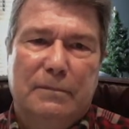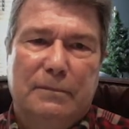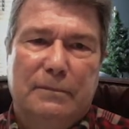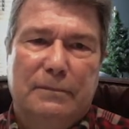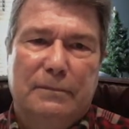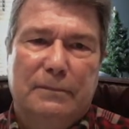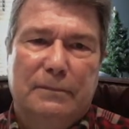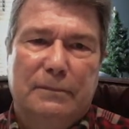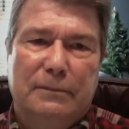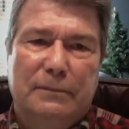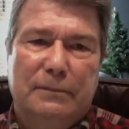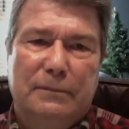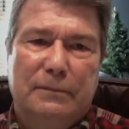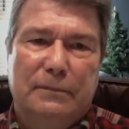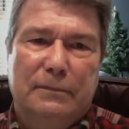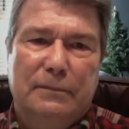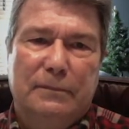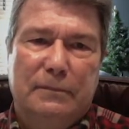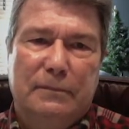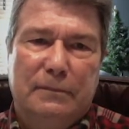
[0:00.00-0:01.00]

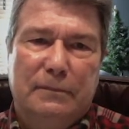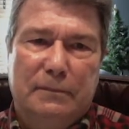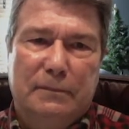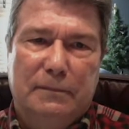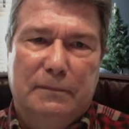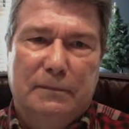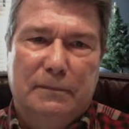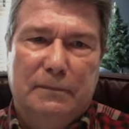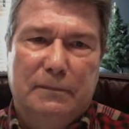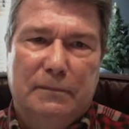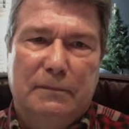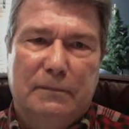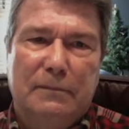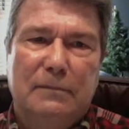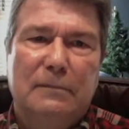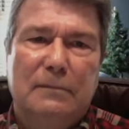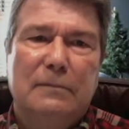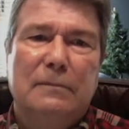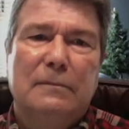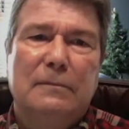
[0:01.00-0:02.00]

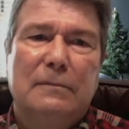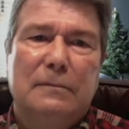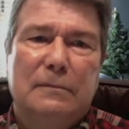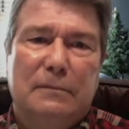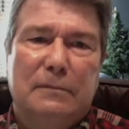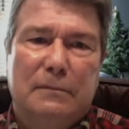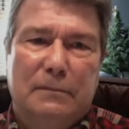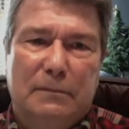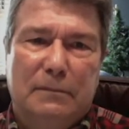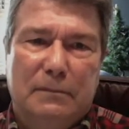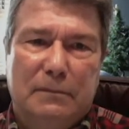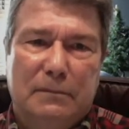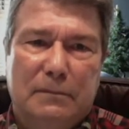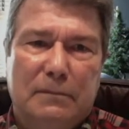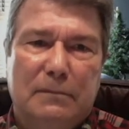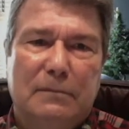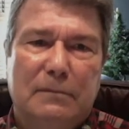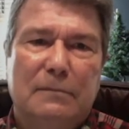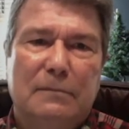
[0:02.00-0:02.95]
This person isn't speaking.